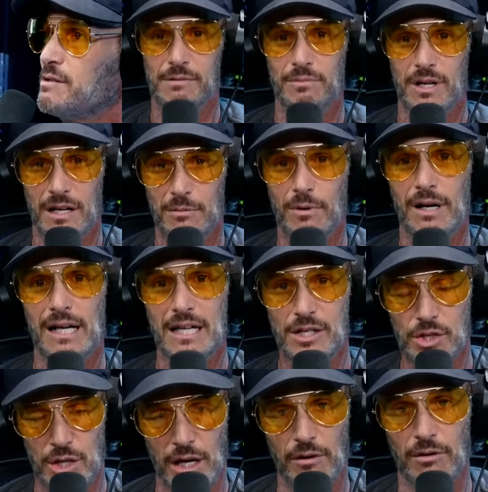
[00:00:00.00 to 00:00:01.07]
I'm talking about in
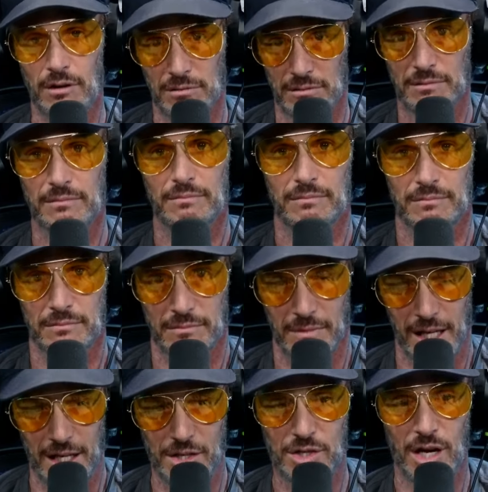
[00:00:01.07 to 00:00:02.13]
general,
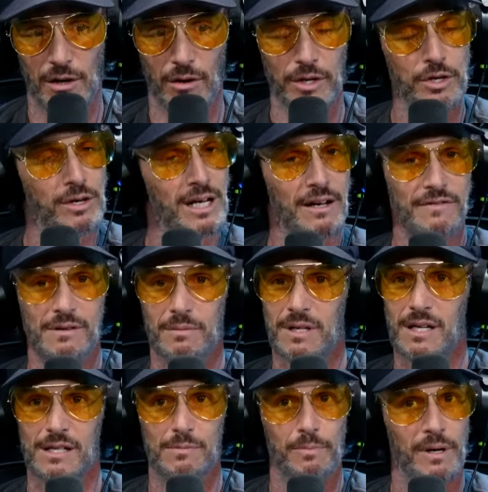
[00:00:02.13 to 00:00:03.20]
you're going to have some
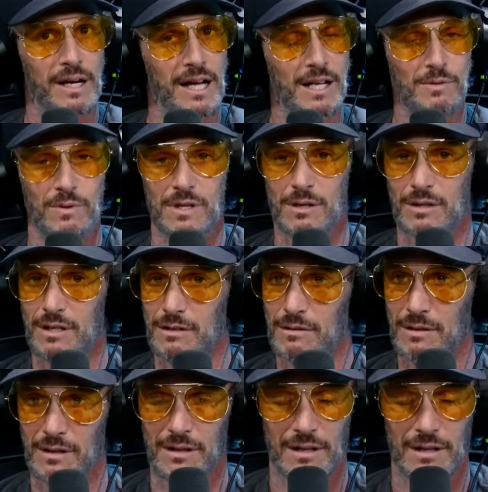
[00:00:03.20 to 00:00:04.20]
kids butt heads with you, dude.